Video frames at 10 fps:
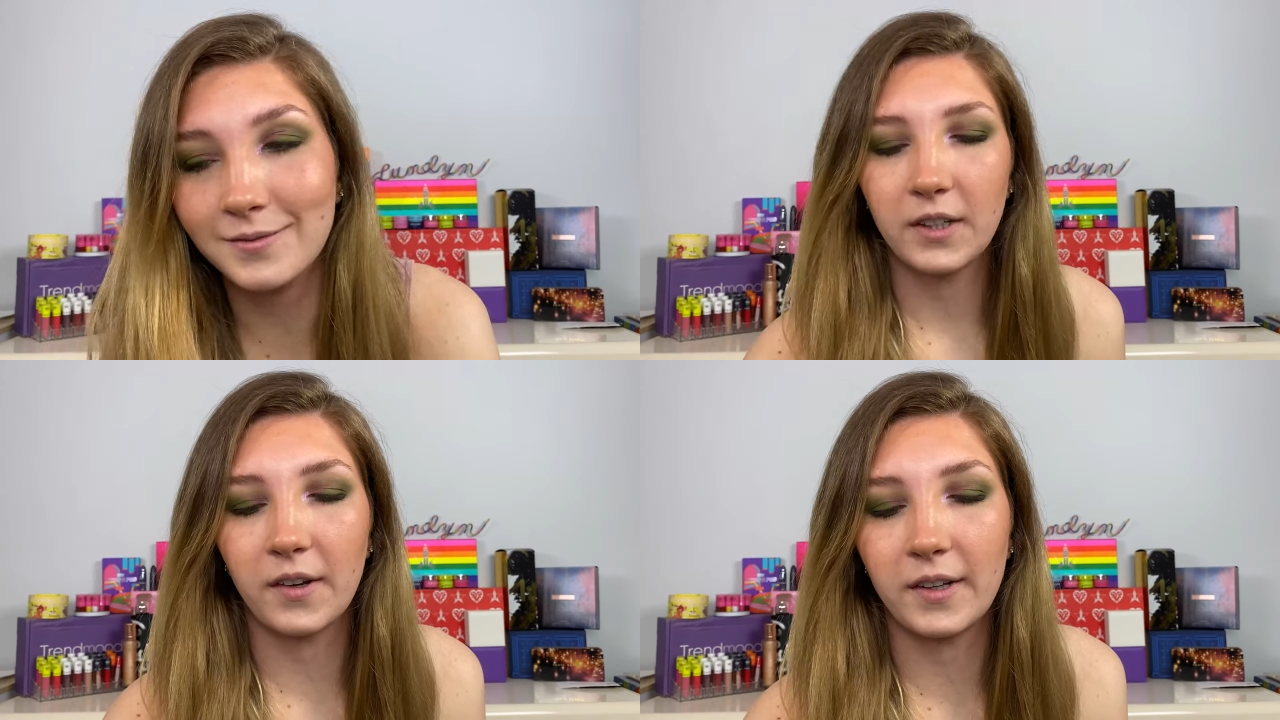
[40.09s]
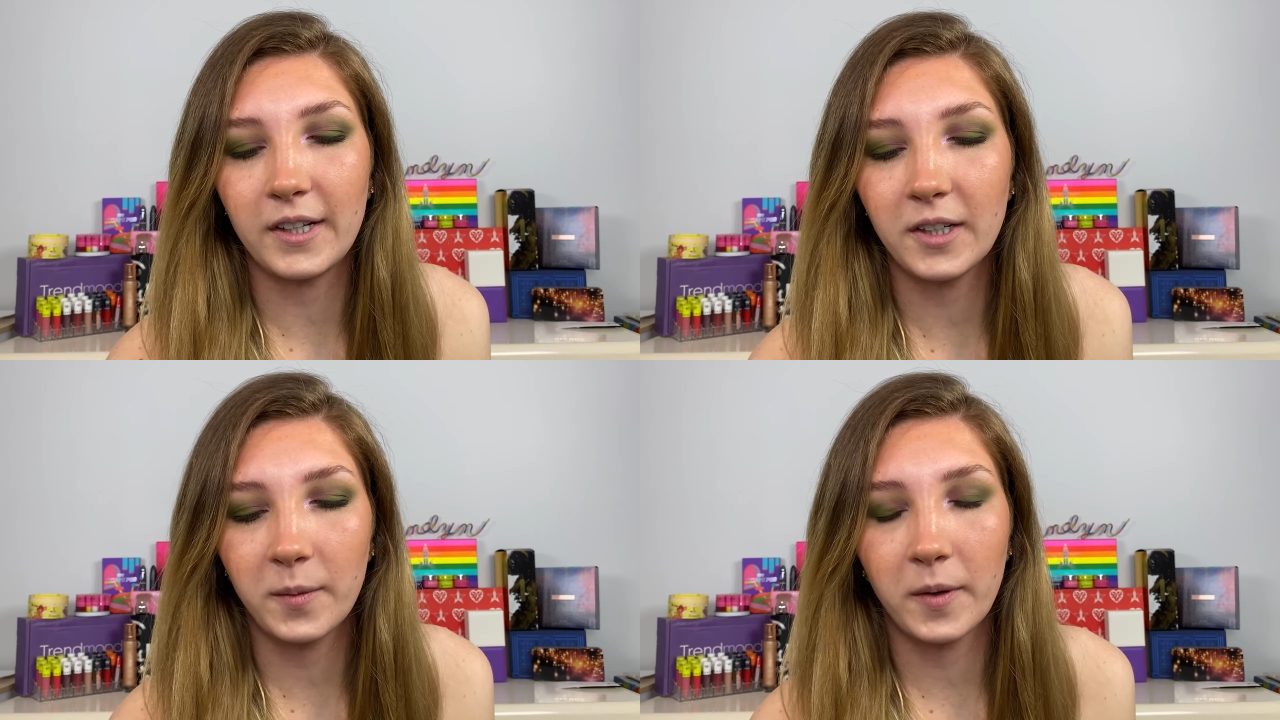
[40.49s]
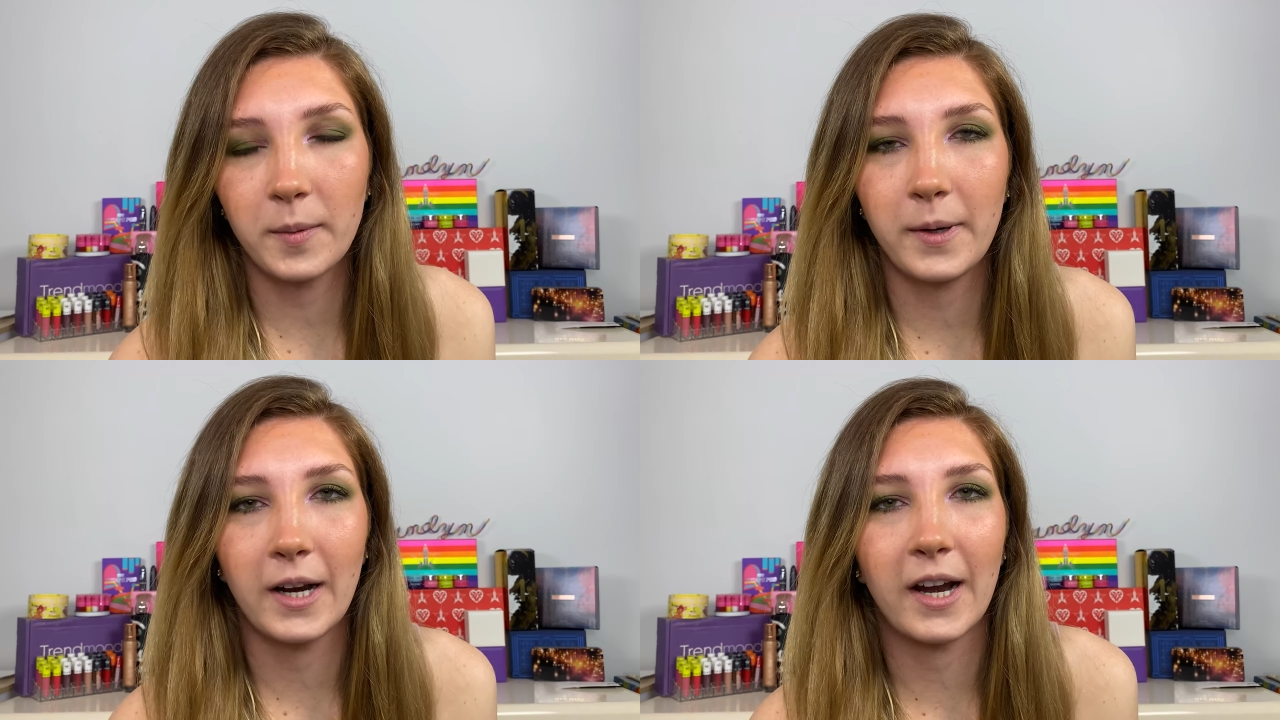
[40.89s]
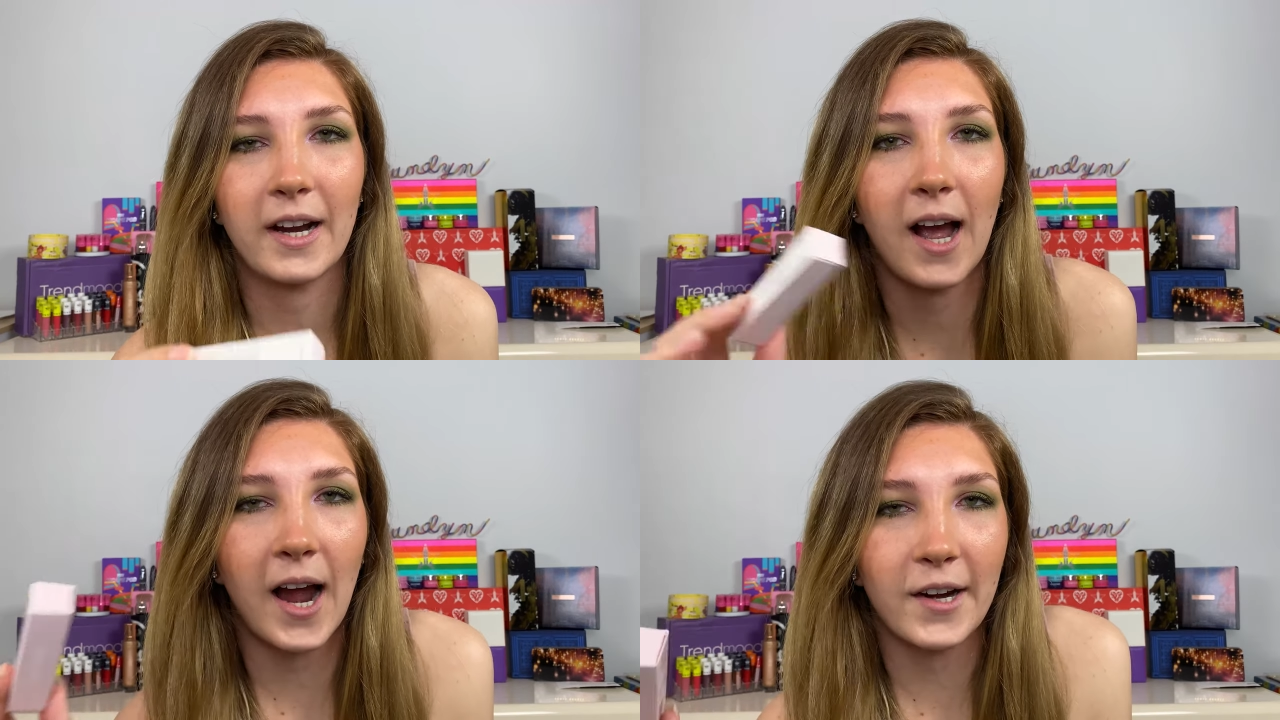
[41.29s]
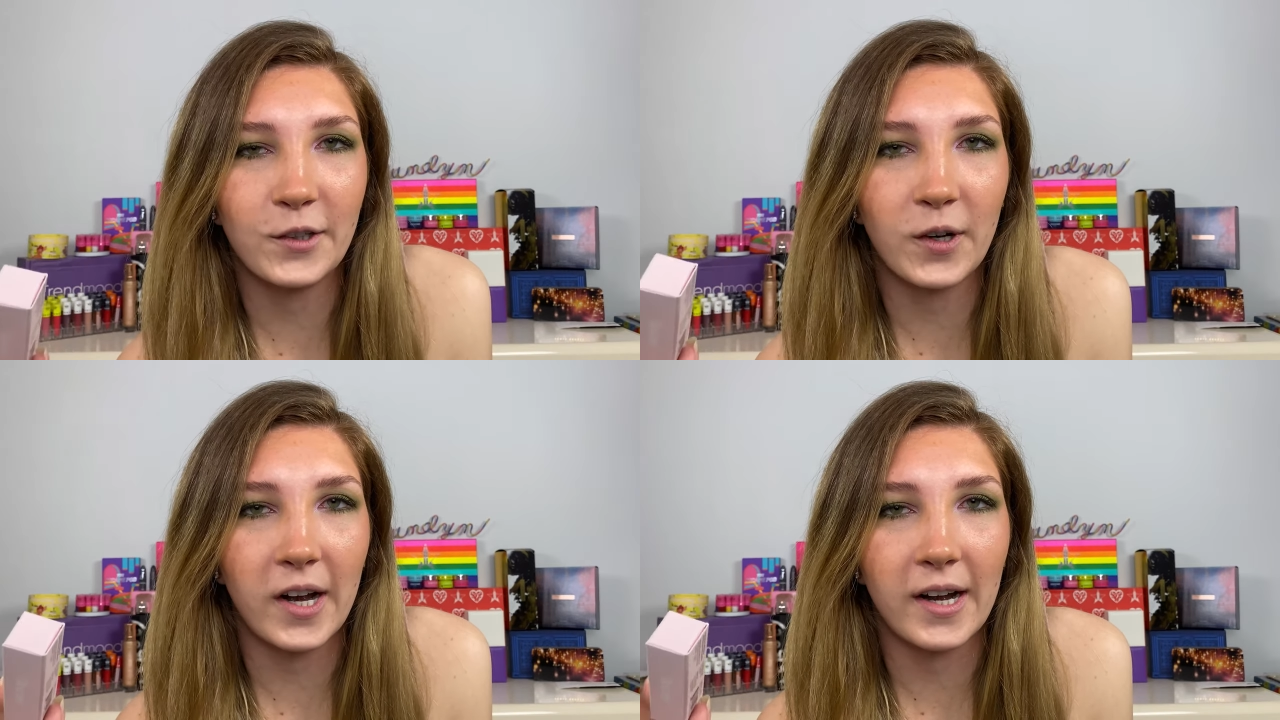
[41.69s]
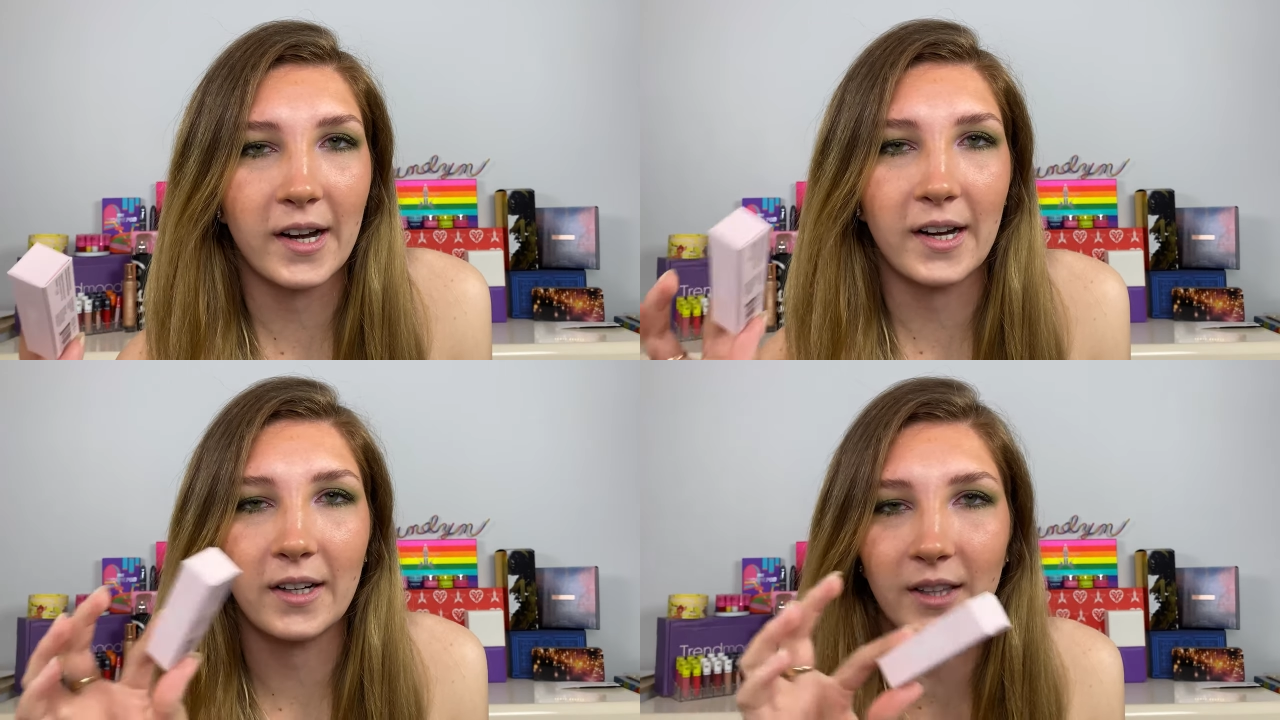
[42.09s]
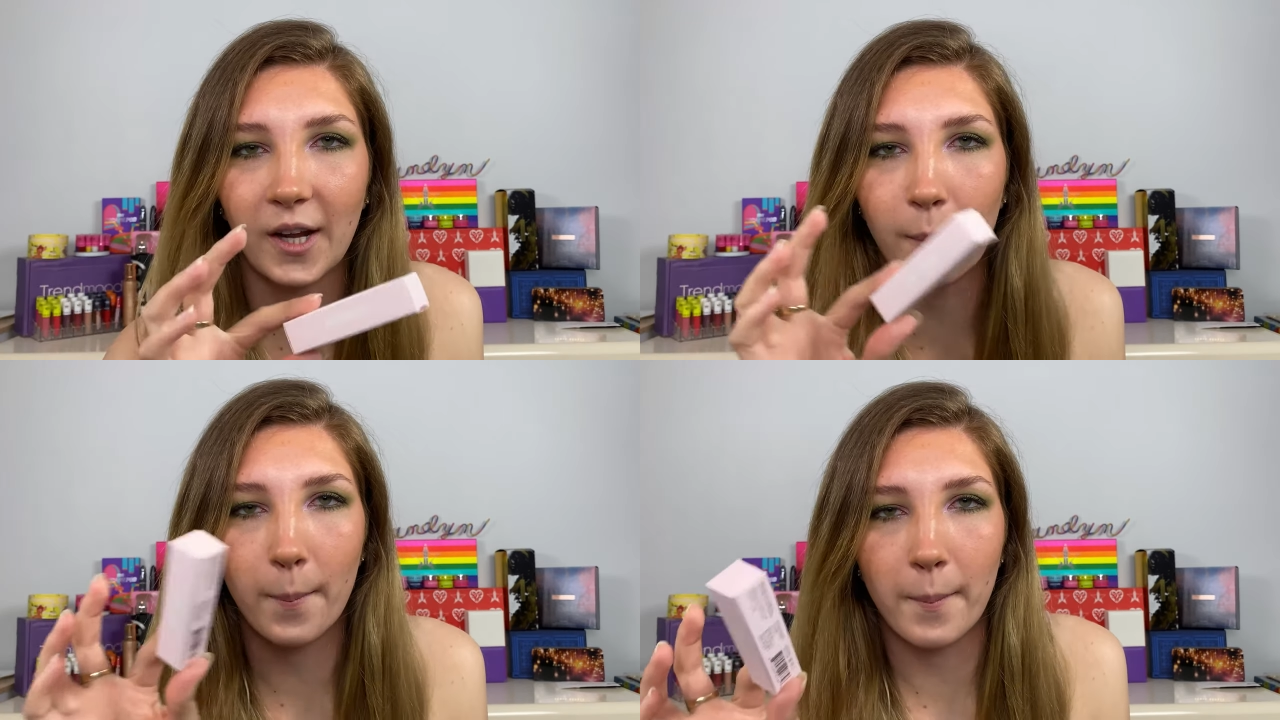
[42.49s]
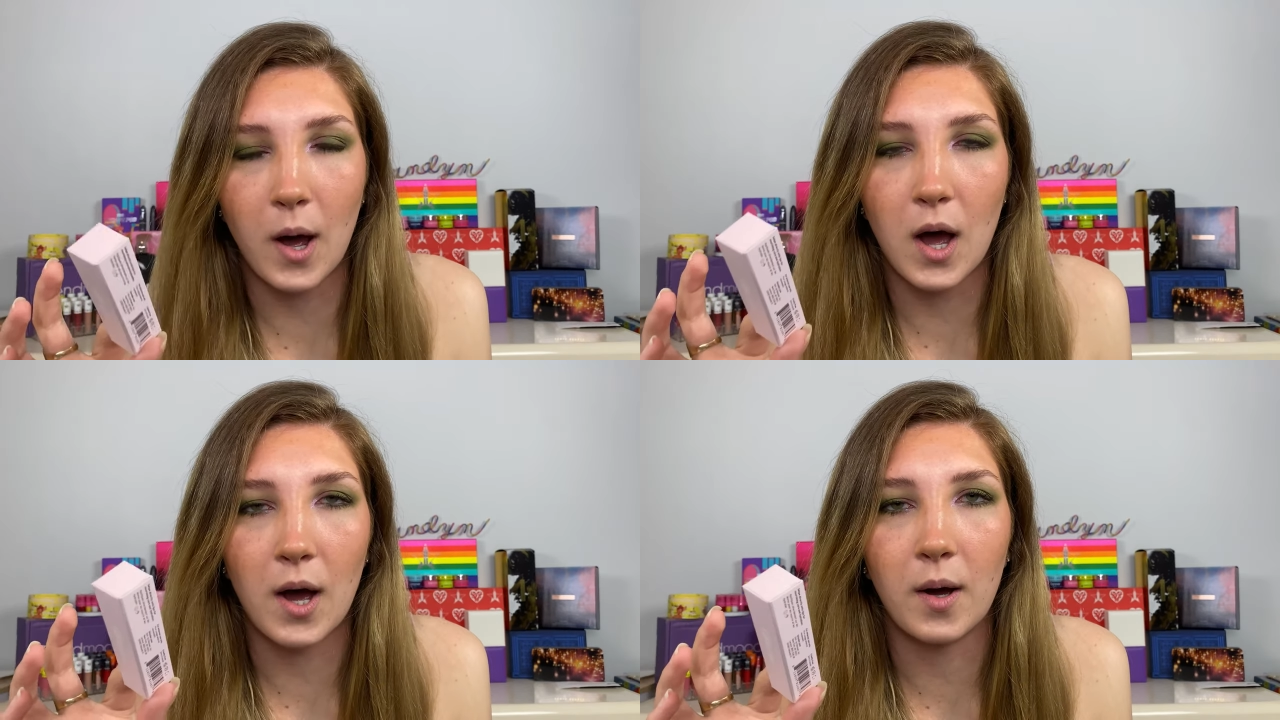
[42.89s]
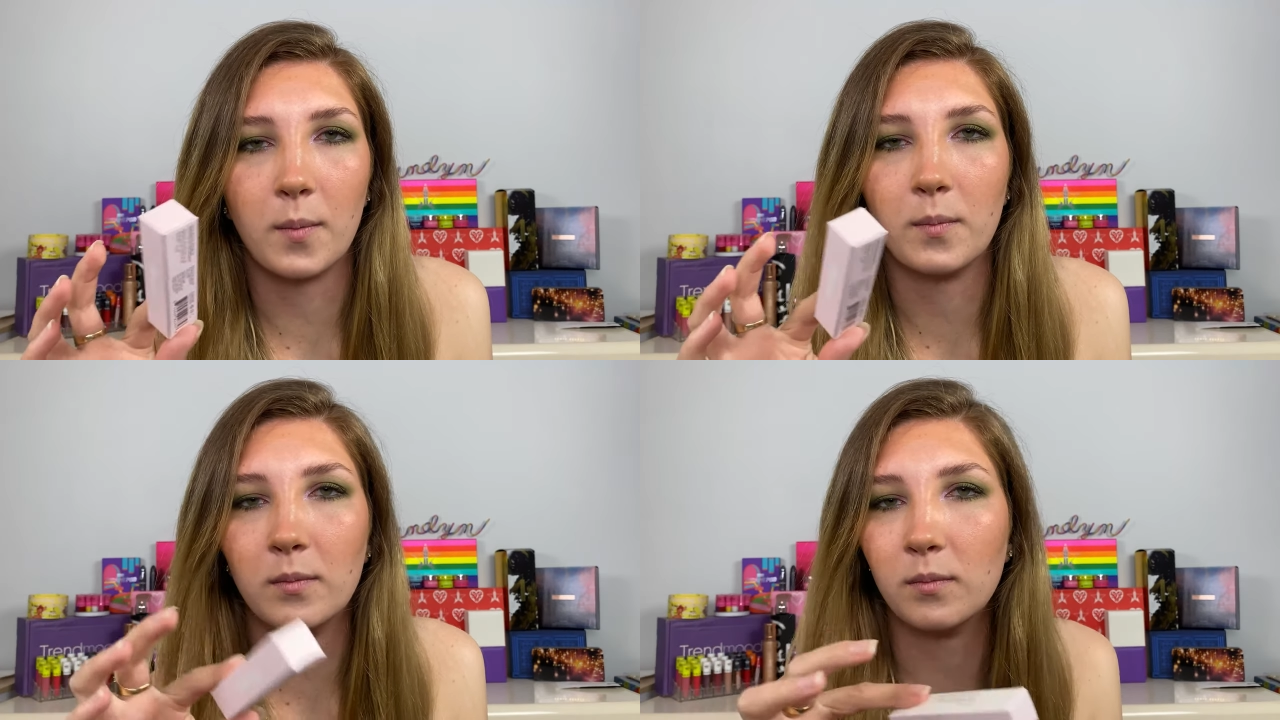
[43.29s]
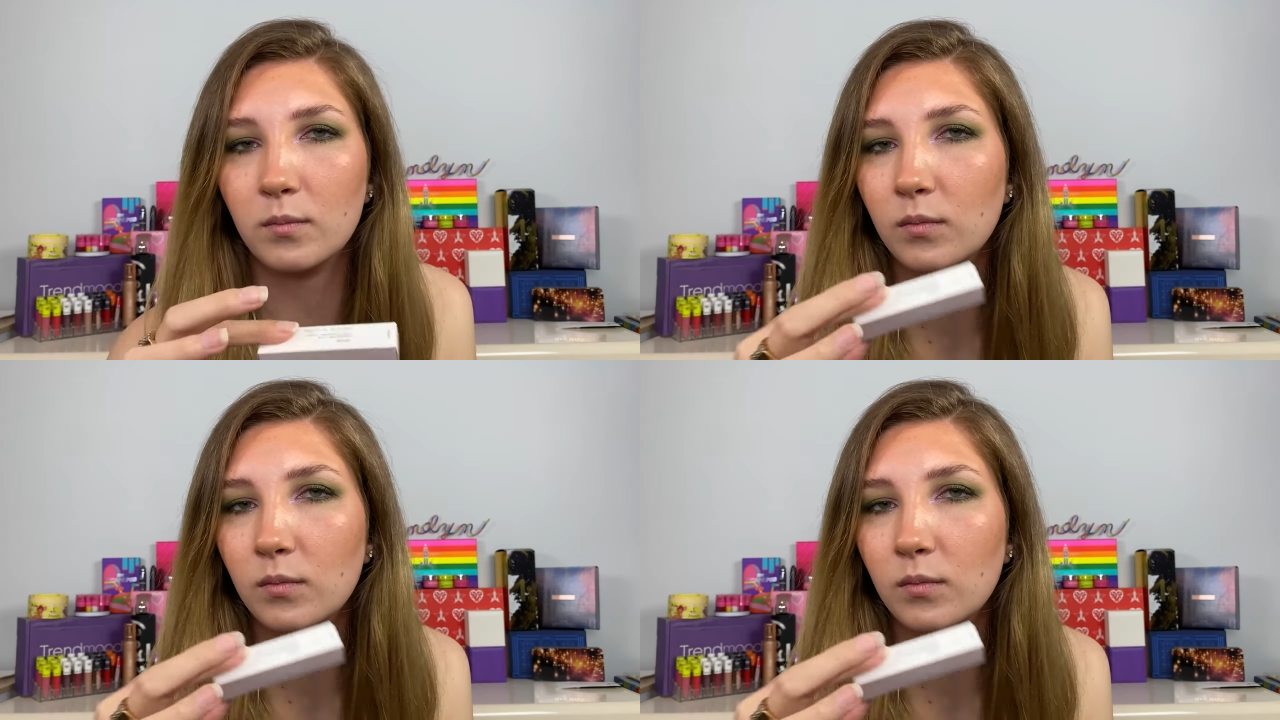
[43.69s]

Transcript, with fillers: So these are supposed to be like hydrating lip balm